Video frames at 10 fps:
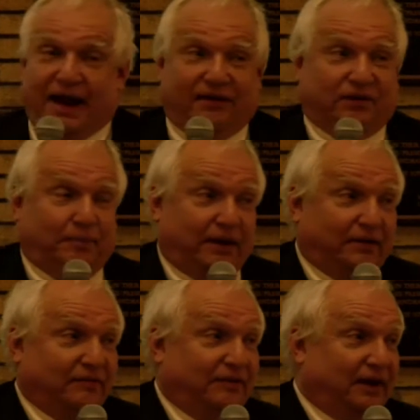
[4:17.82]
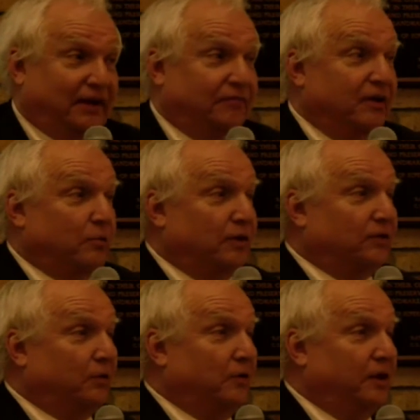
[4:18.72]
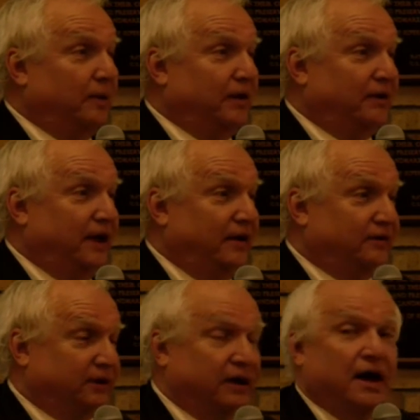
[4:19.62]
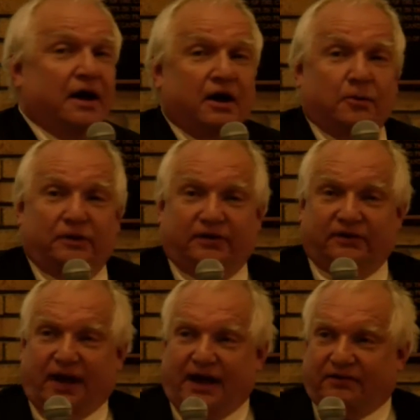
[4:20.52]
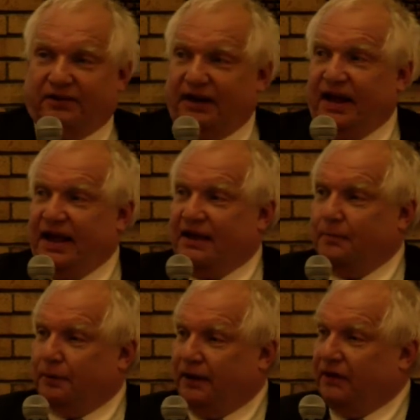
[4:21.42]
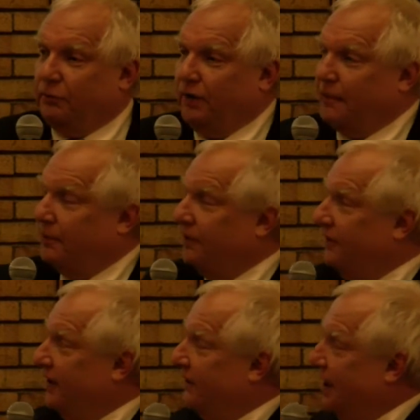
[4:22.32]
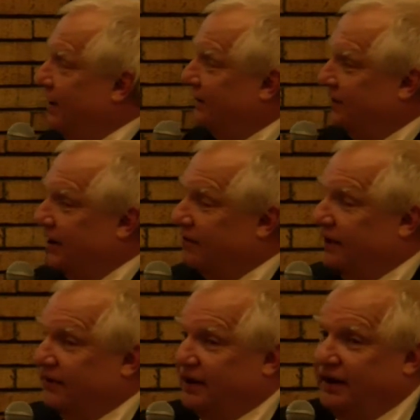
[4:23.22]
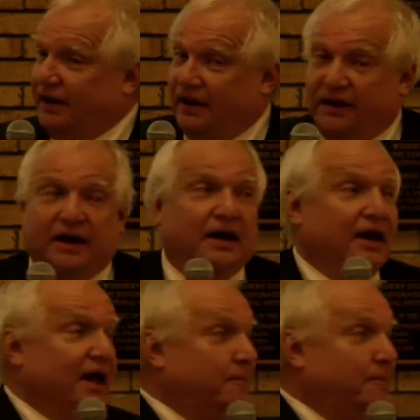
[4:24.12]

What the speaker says: aspect of Sullivan was ornamentation, which is actually a complete representation of this idea. A